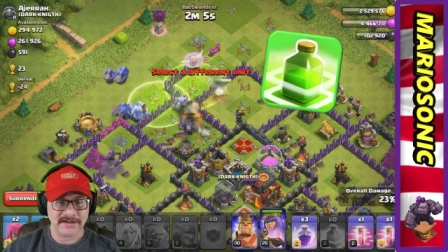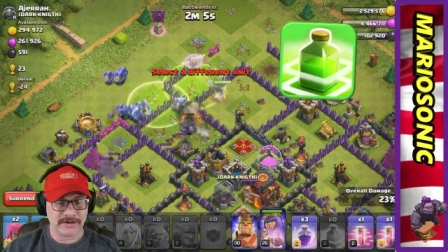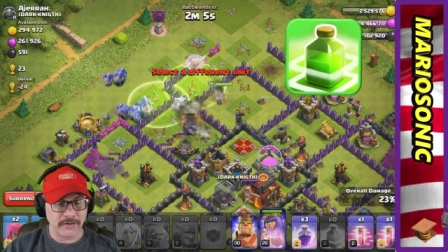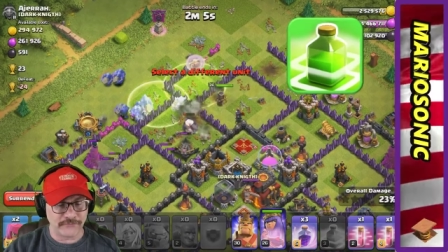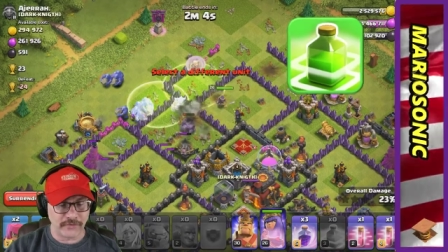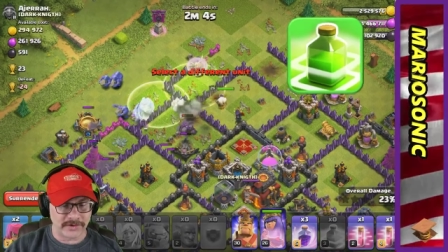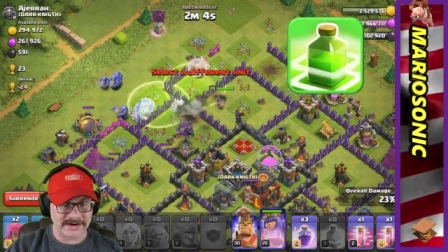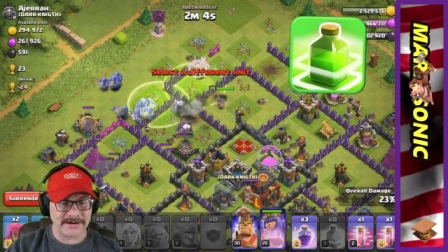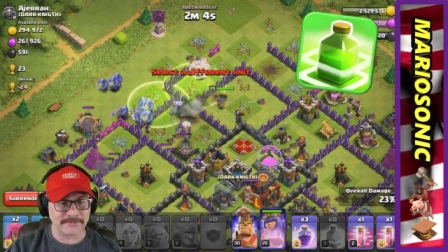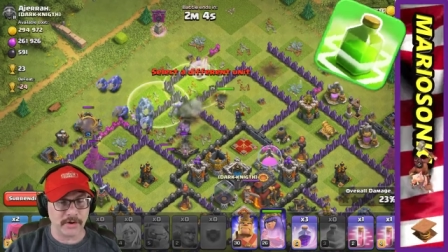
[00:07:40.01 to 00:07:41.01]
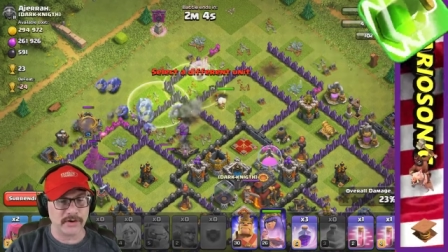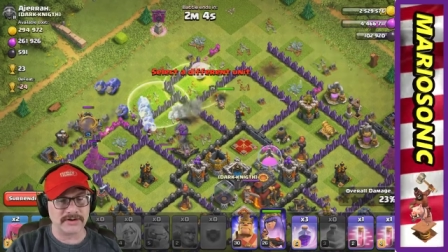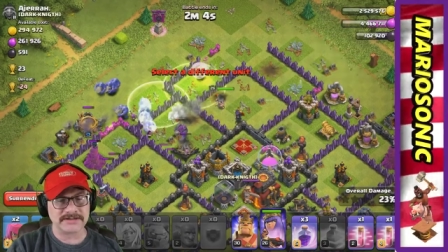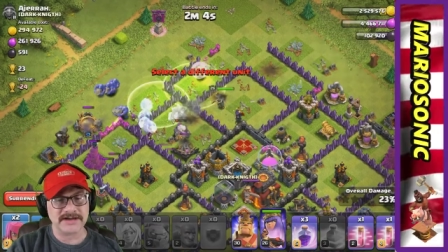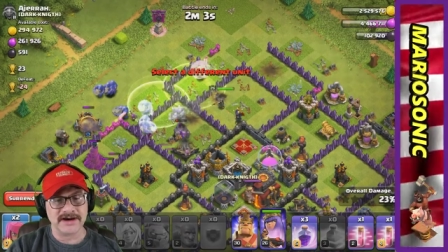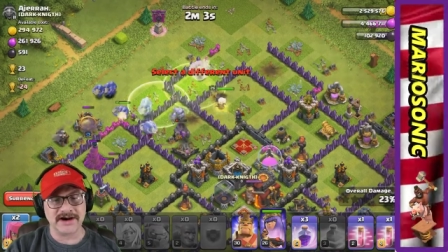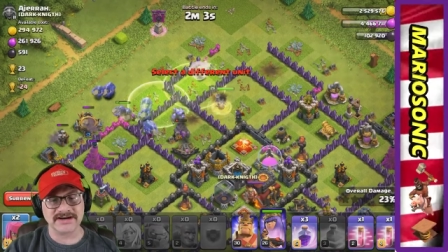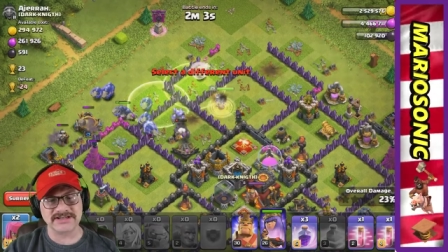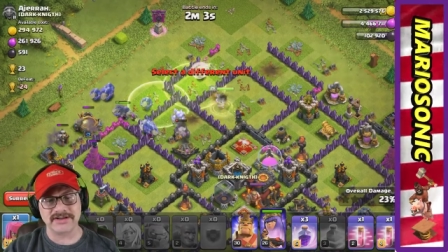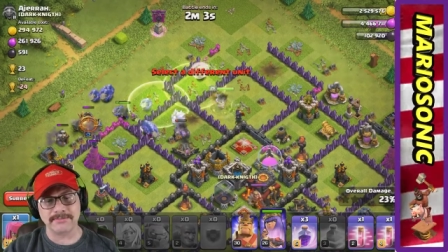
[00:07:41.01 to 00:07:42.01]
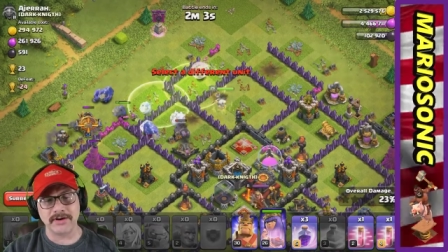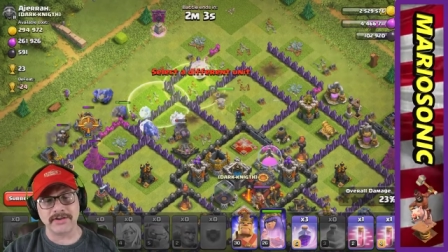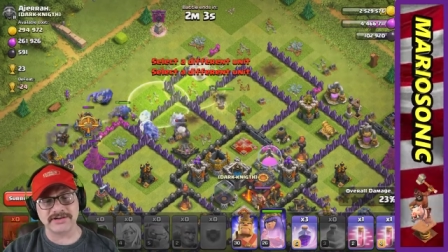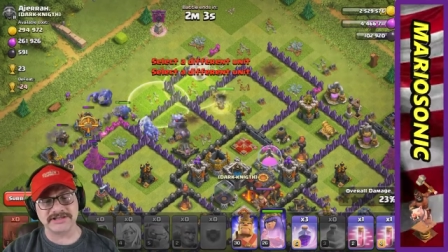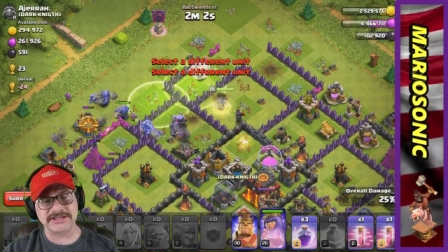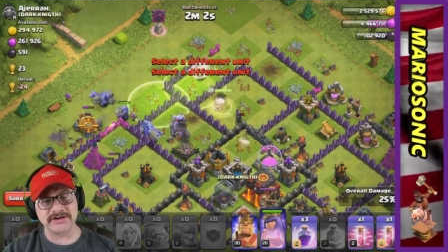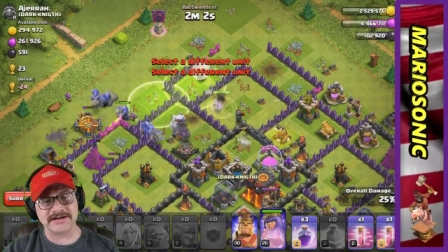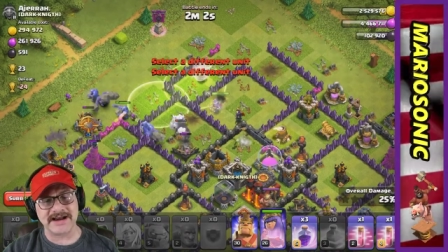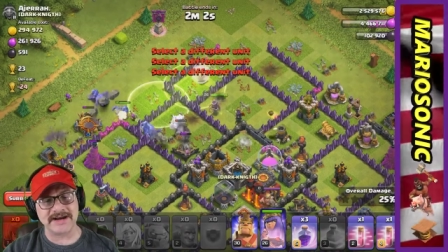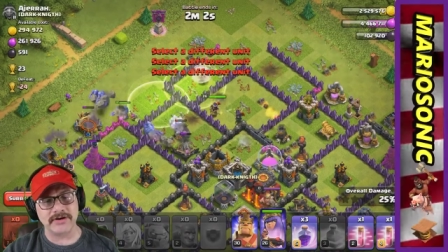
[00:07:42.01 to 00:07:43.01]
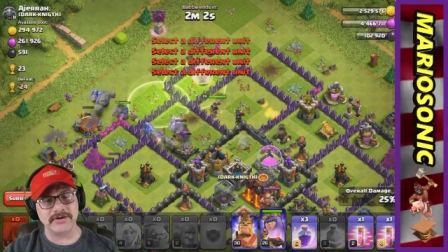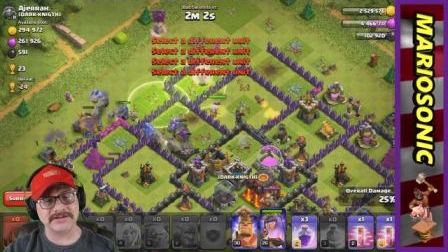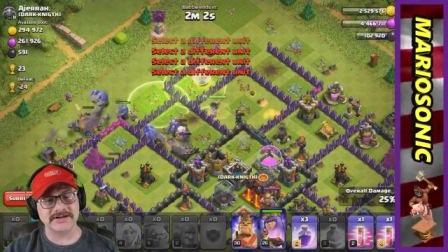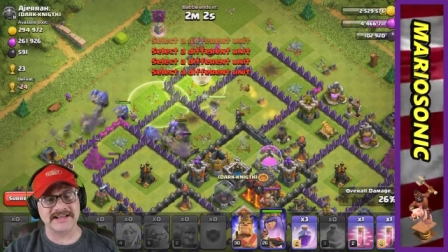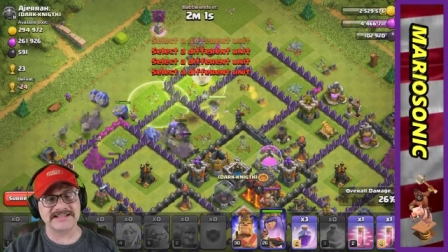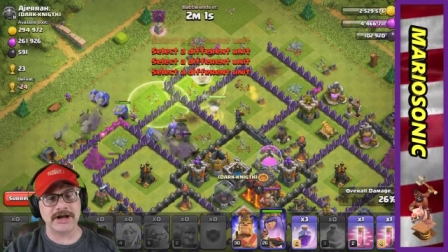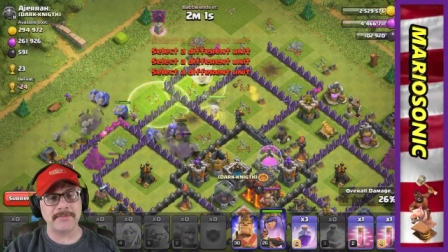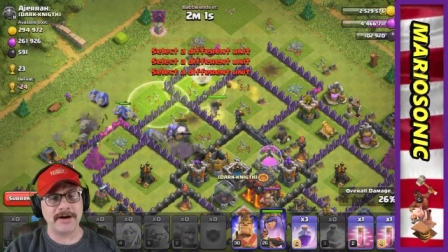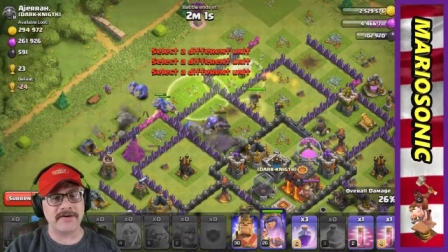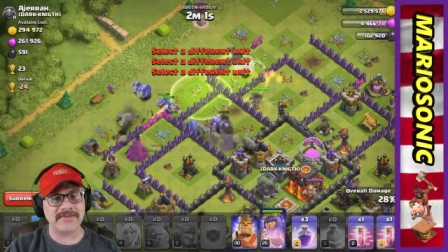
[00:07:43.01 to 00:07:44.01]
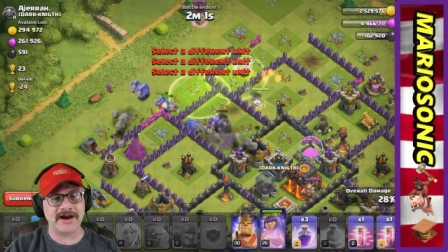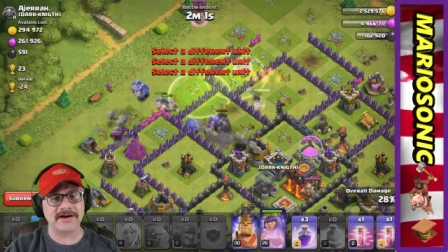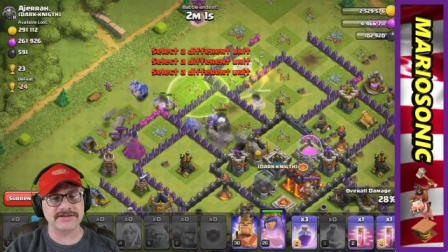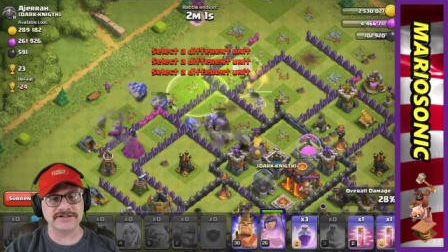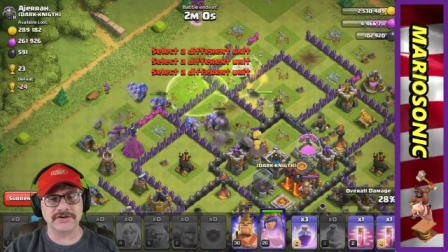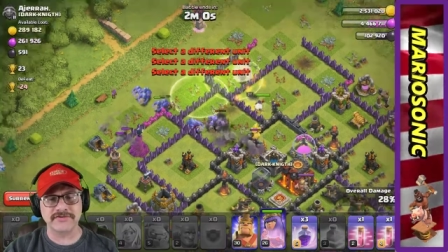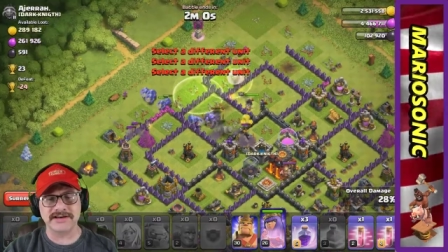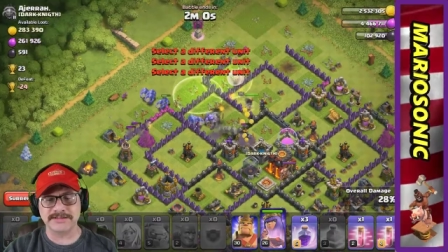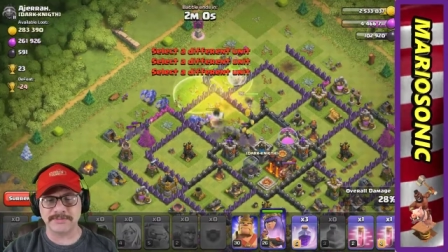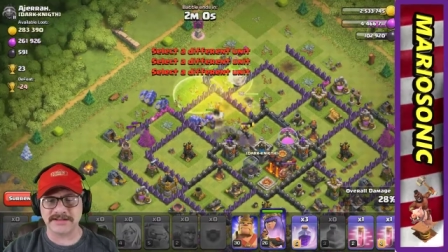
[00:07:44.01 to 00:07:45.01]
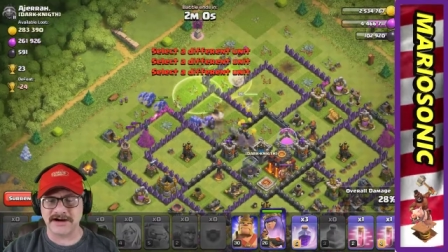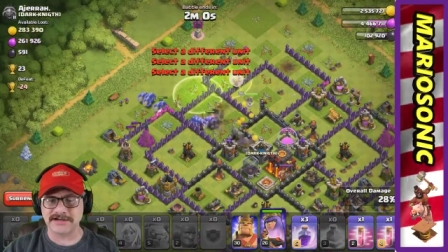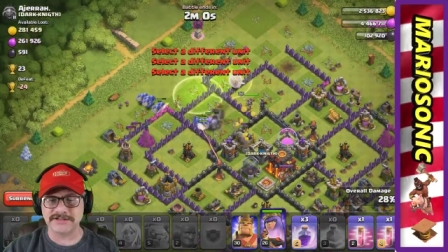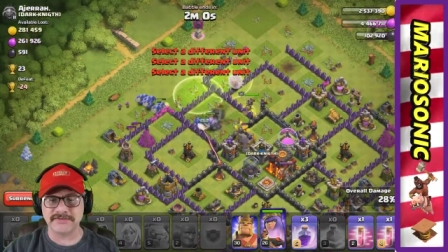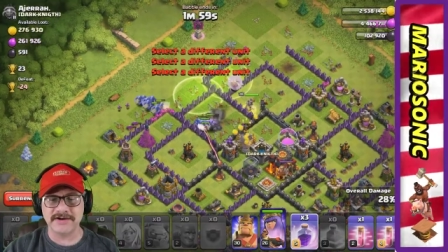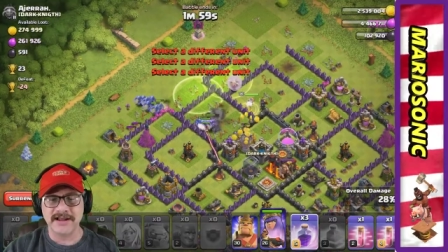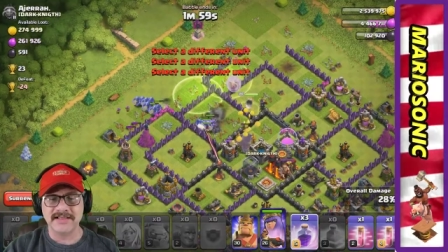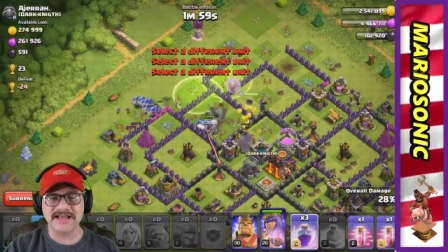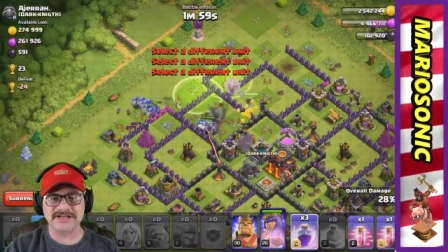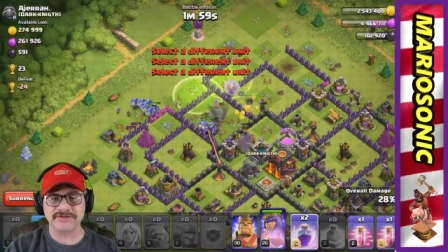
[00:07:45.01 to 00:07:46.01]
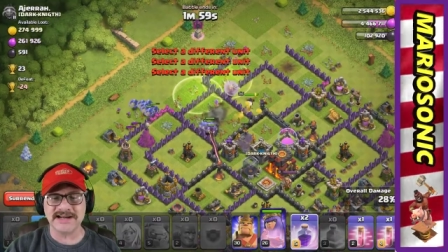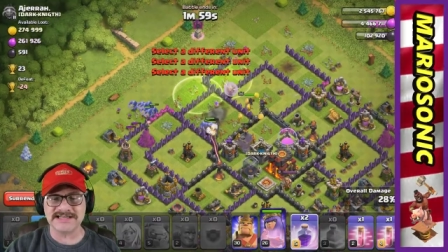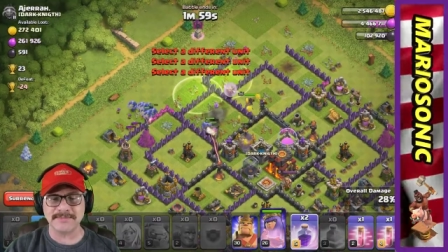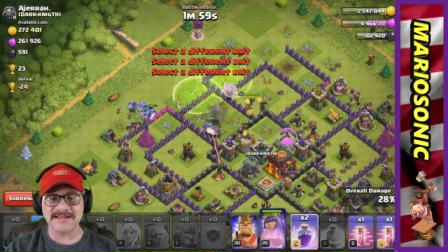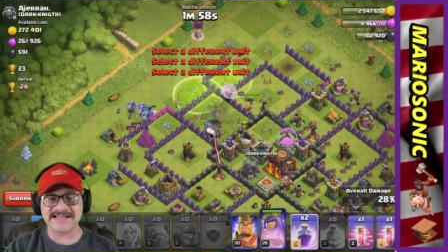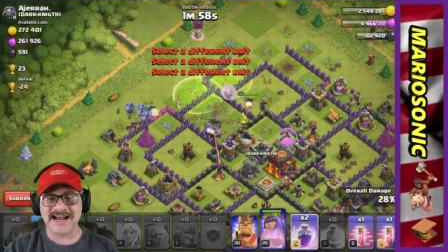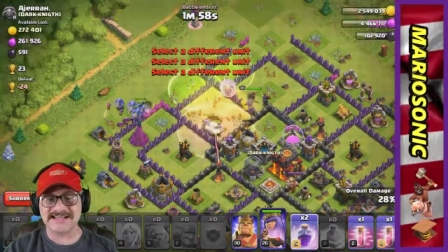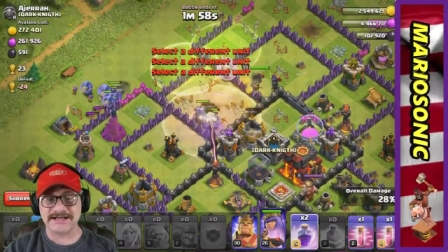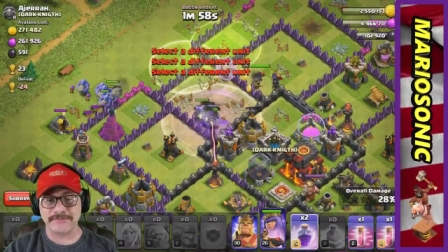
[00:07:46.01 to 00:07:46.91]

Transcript: Go for it, bowlers. All right. So the bowlers are still kind of going. So let's help out the archers over here. Let's put the archers over here. Let's rage up these guys.